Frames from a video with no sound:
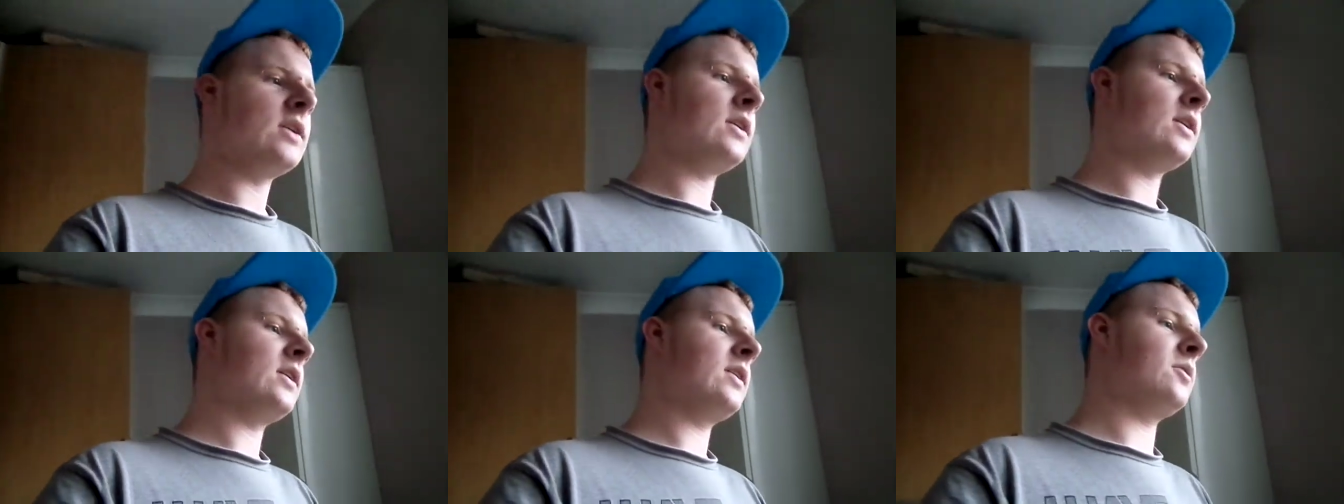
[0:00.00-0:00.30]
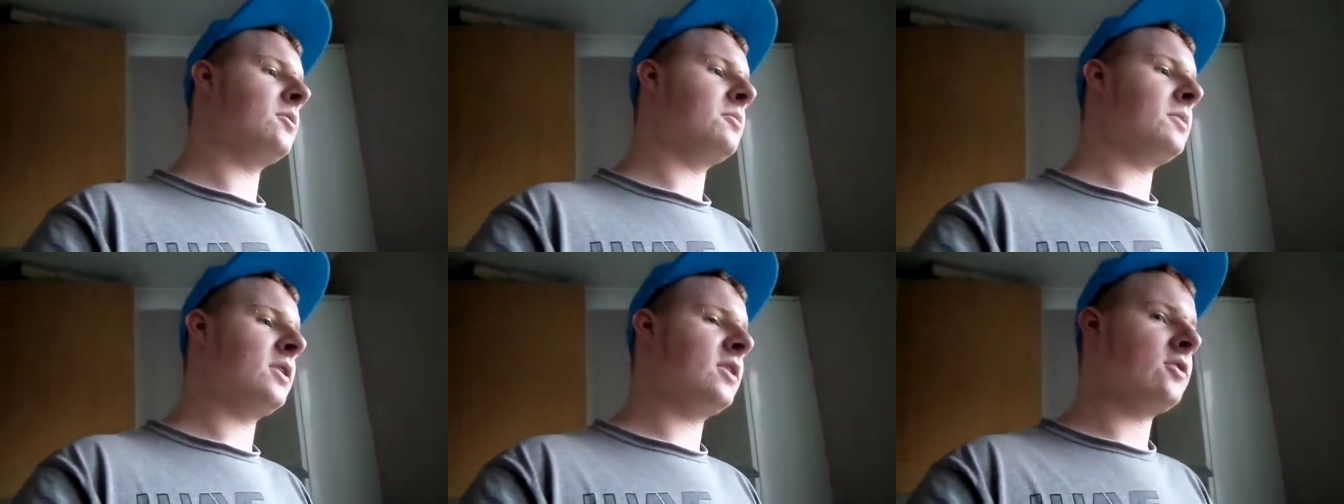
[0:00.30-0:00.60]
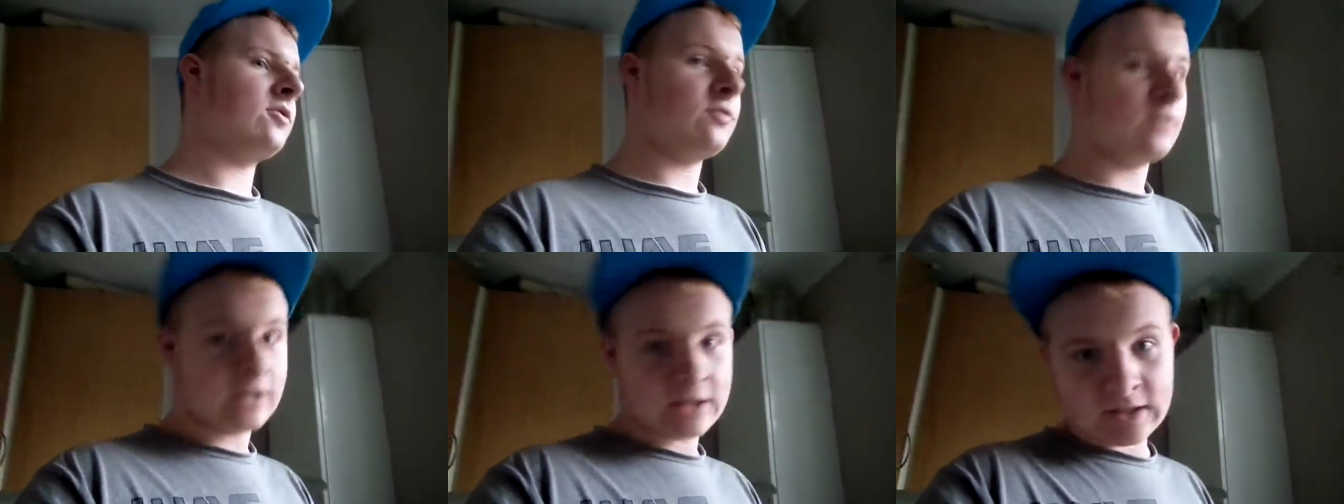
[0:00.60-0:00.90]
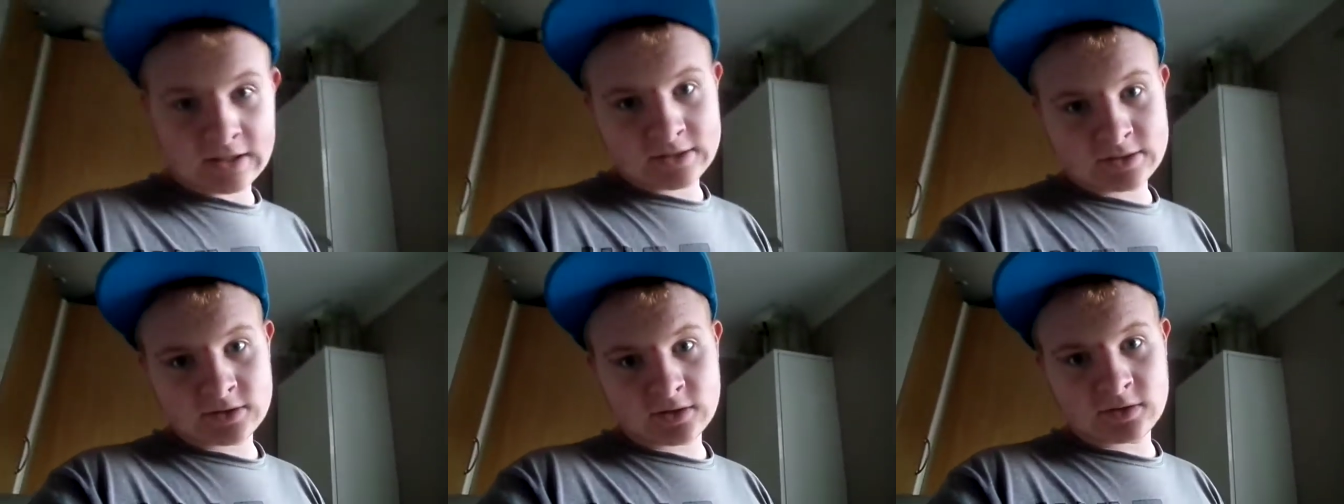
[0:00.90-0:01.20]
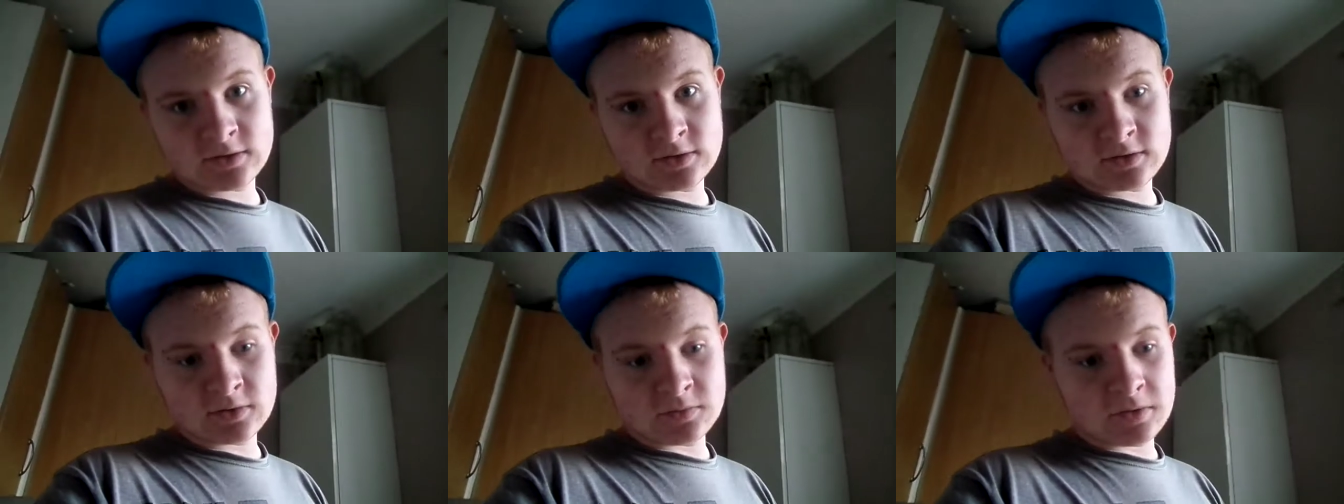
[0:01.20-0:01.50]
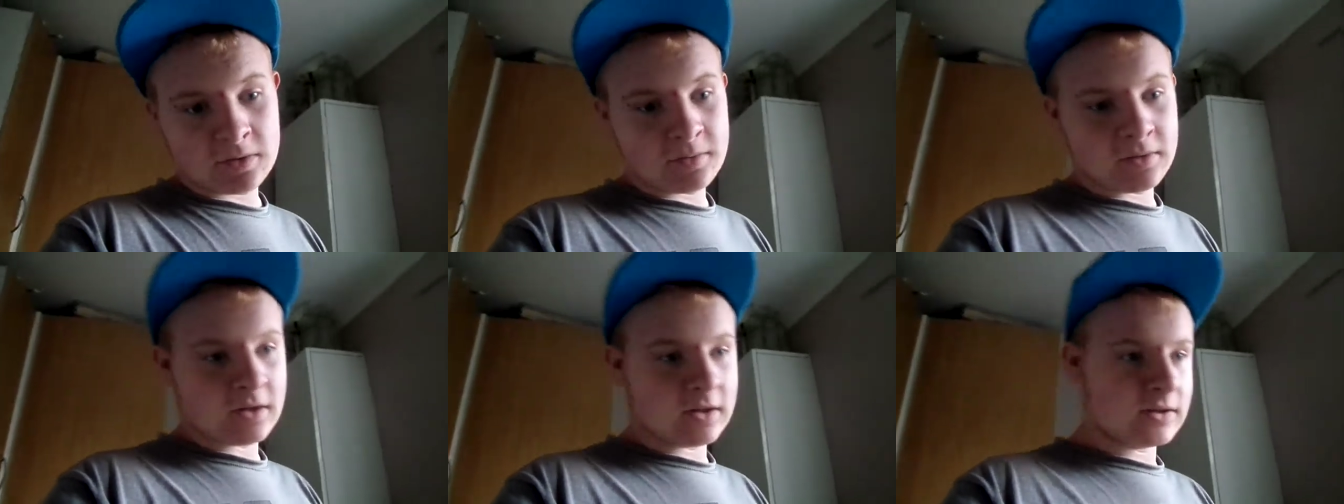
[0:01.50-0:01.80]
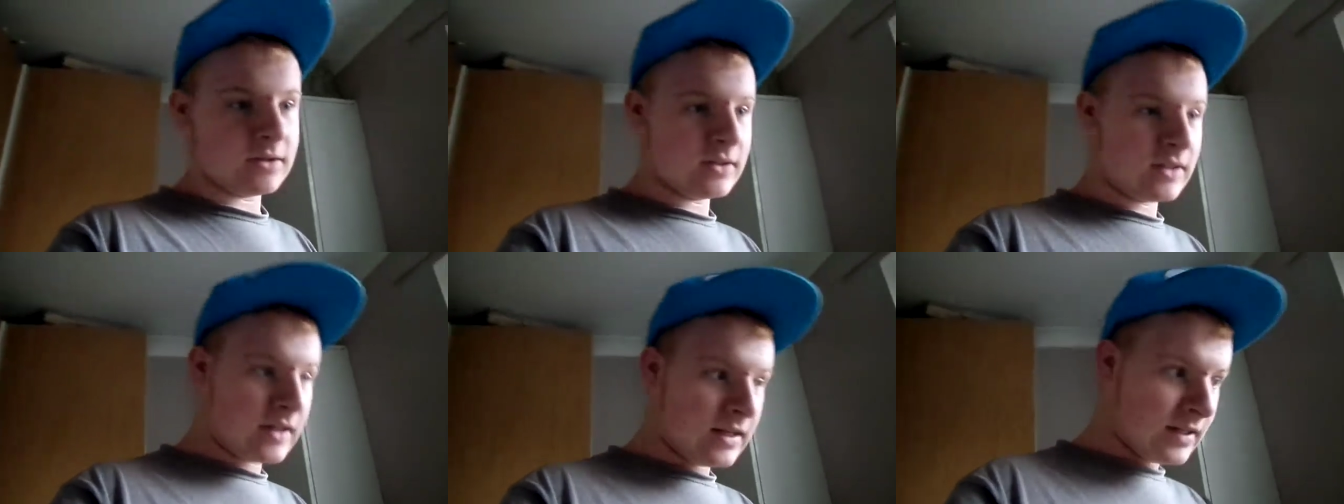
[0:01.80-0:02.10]
And we're 3 days closer to where we are
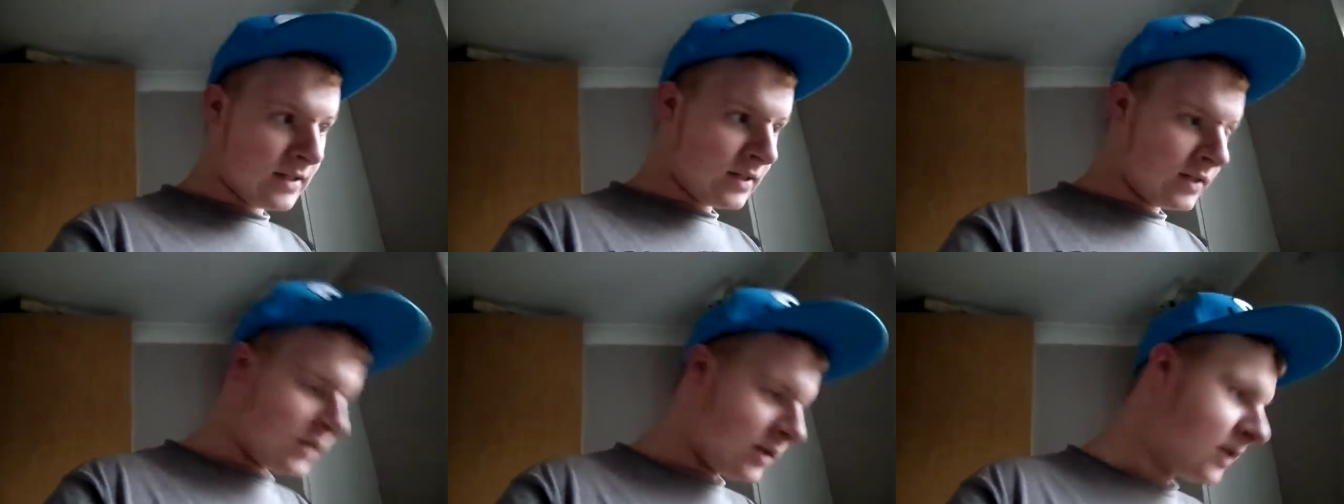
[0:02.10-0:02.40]
today.